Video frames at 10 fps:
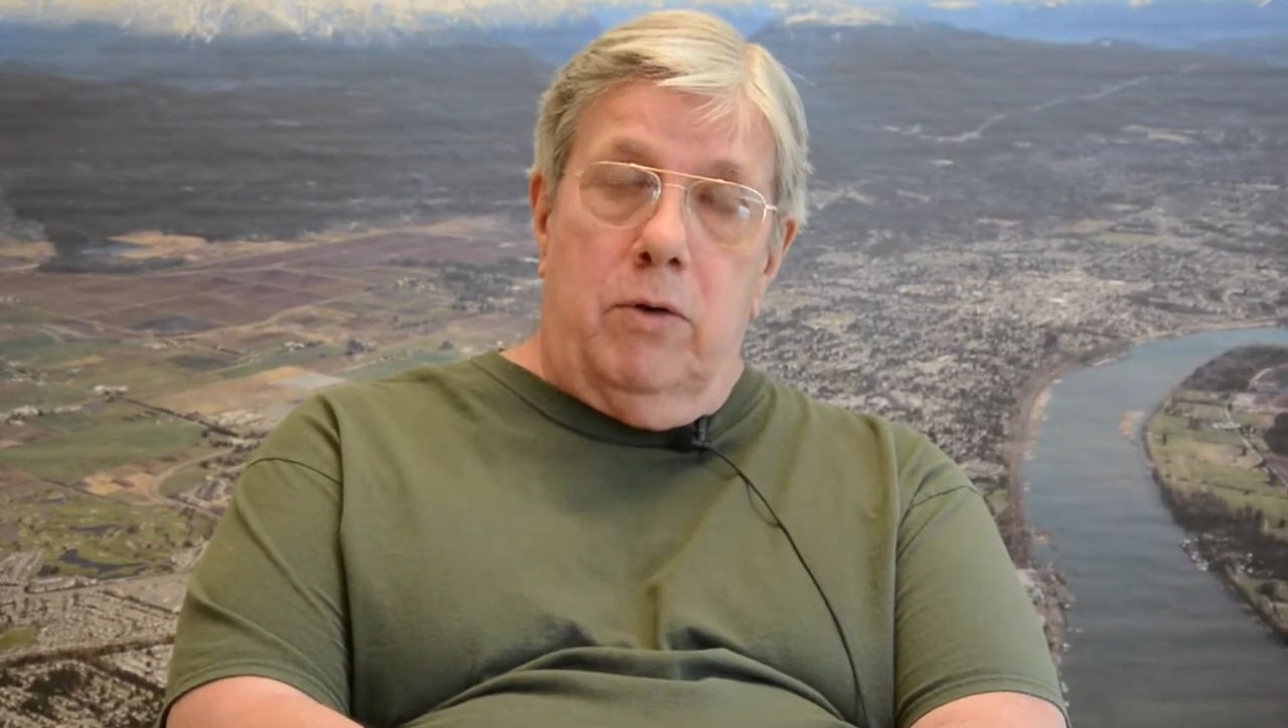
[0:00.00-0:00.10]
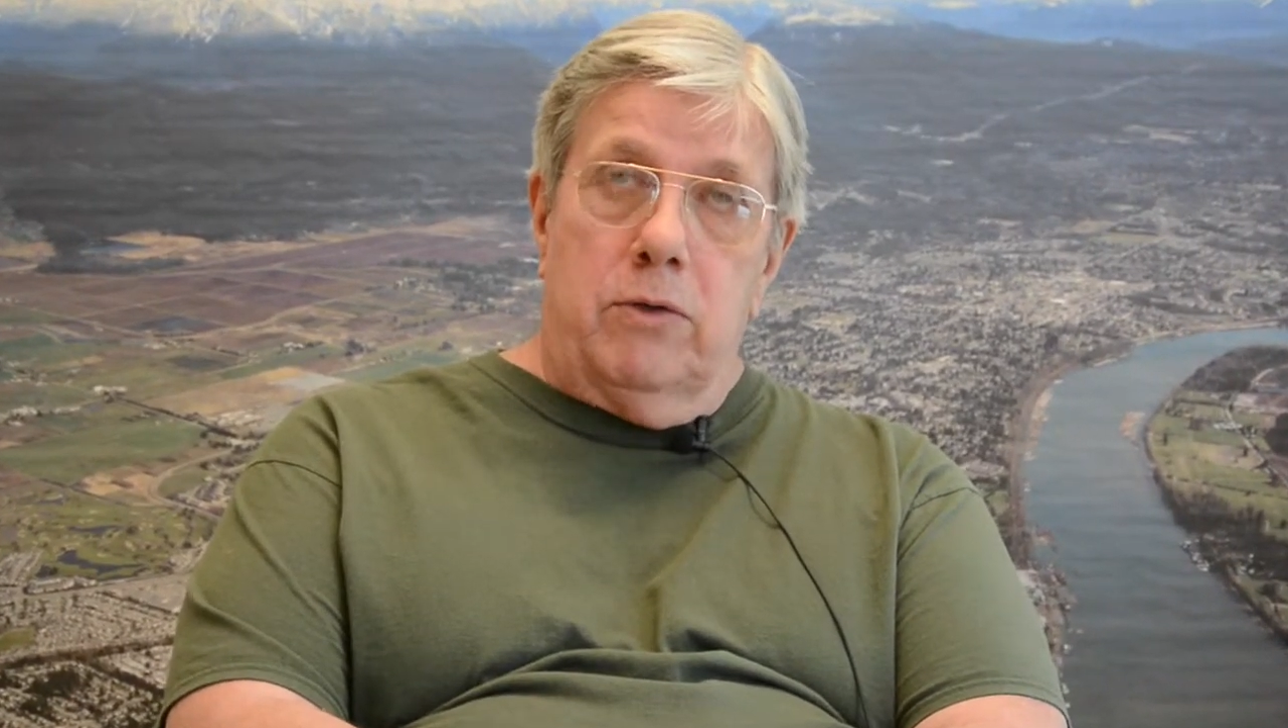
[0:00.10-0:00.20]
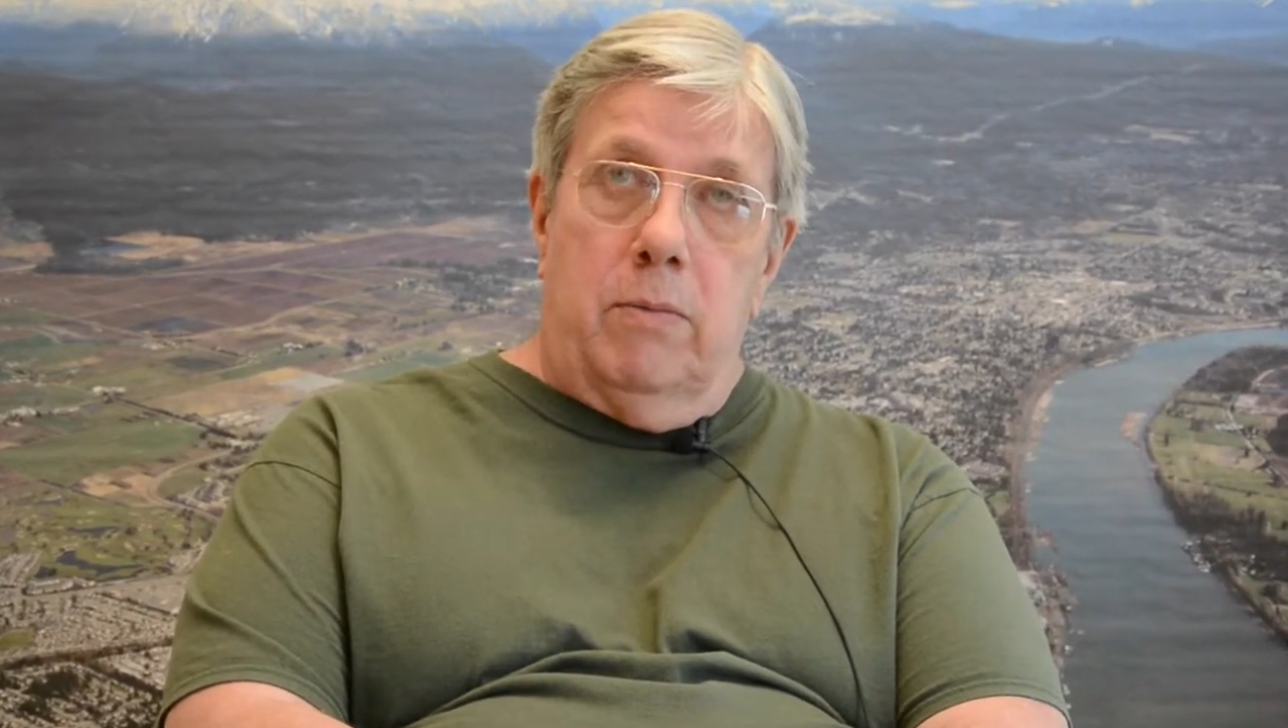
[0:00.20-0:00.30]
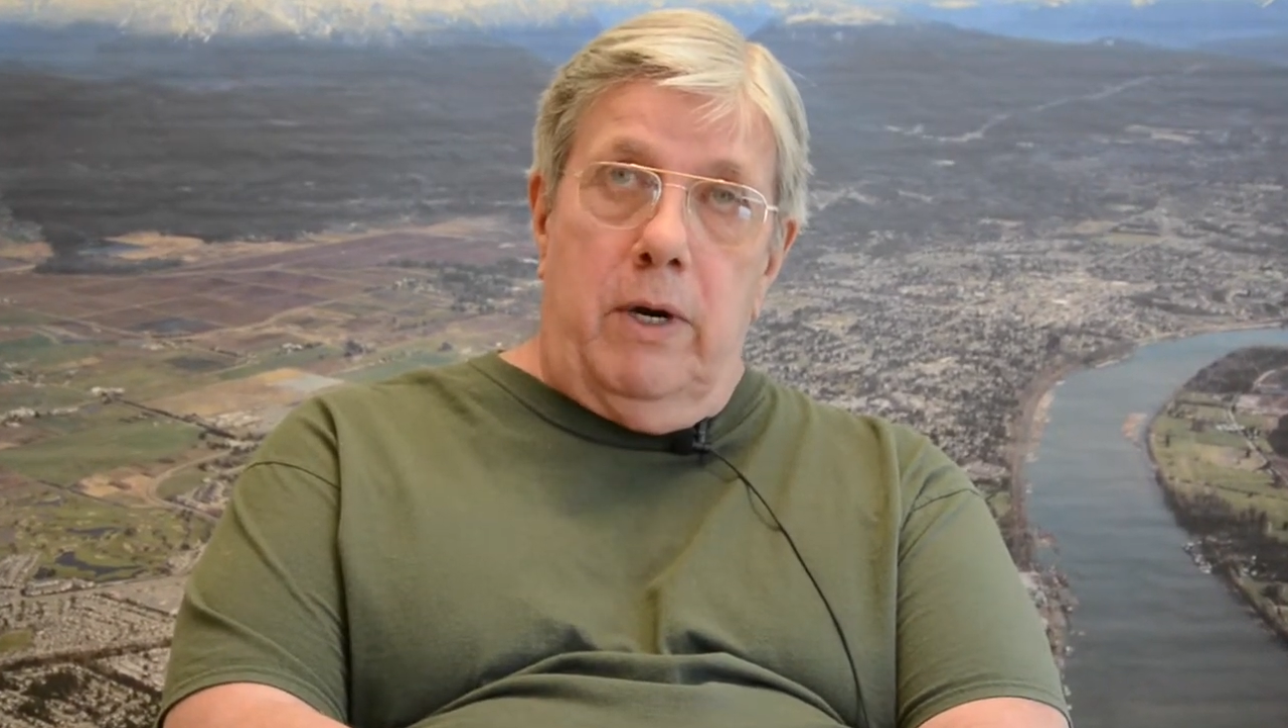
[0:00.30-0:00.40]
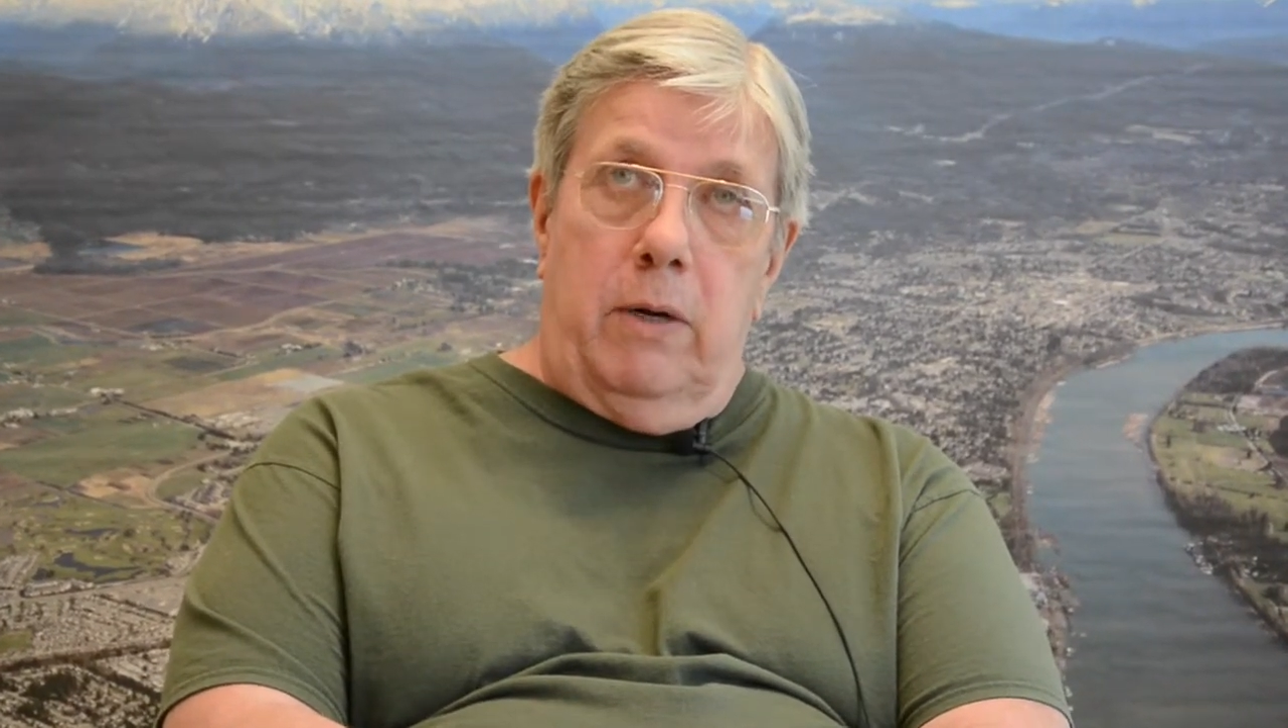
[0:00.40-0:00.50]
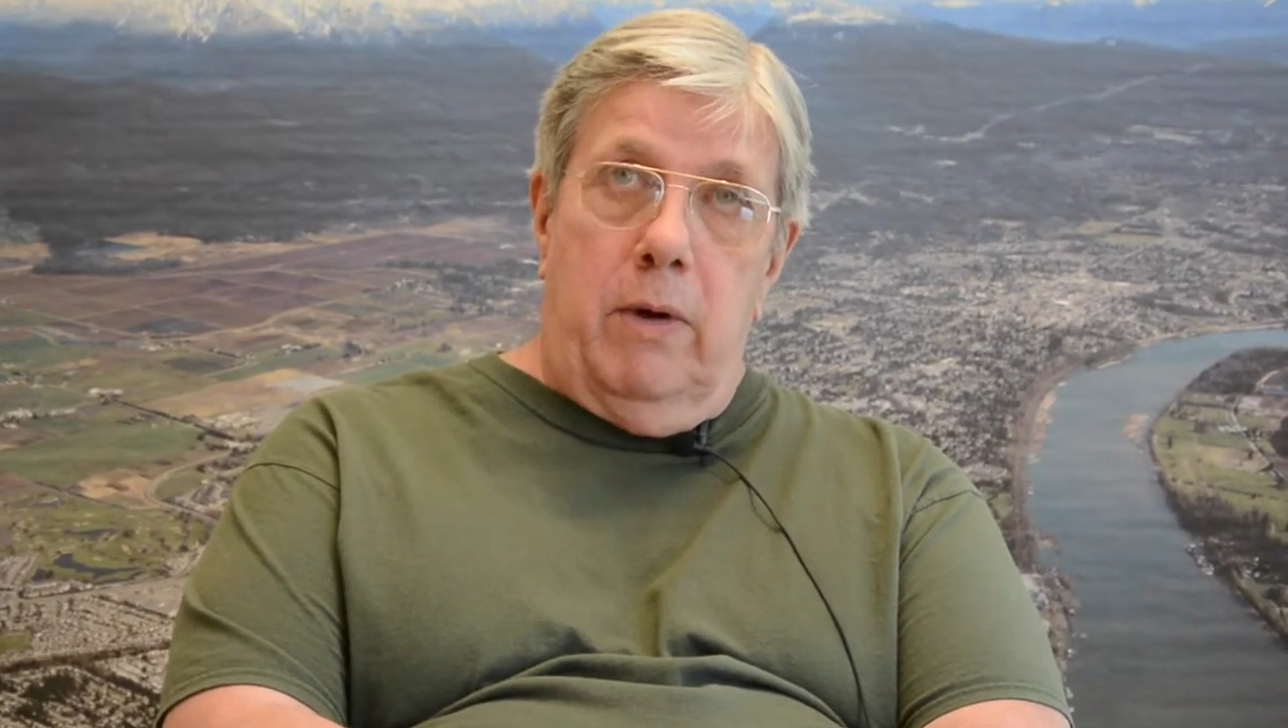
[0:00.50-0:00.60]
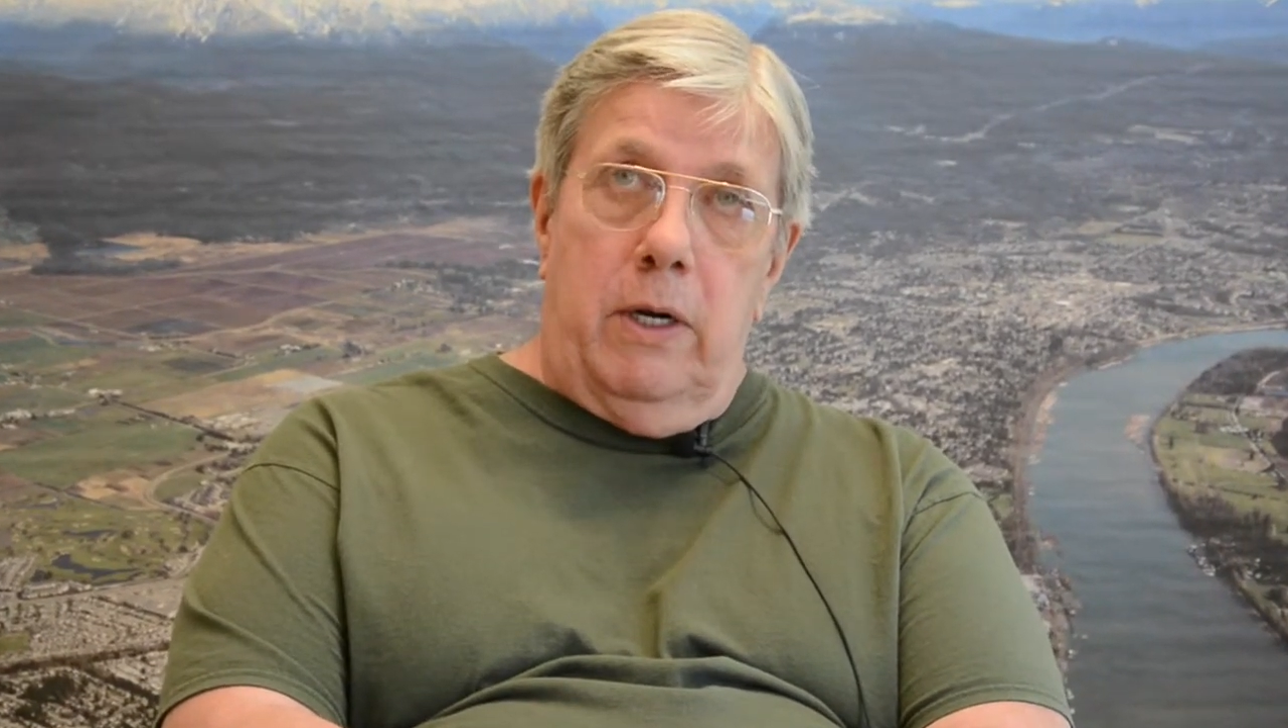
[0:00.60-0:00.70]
Most of my